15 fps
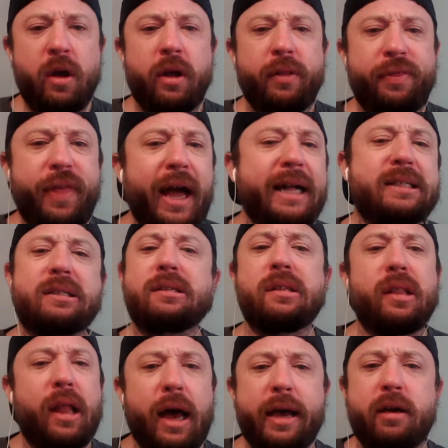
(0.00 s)
That's
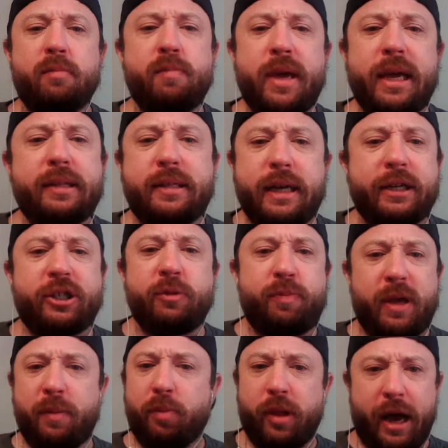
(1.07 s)
like me teaching
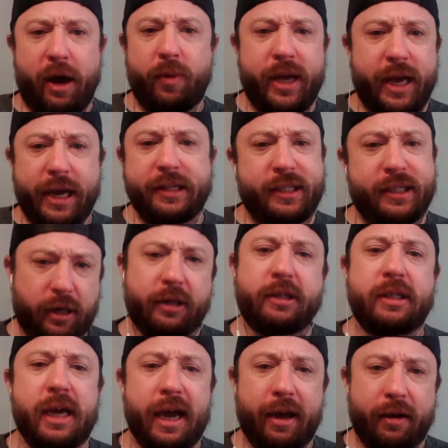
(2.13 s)
people how to get a
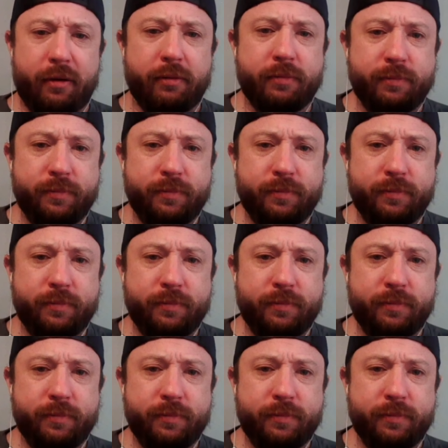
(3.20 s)
suntan.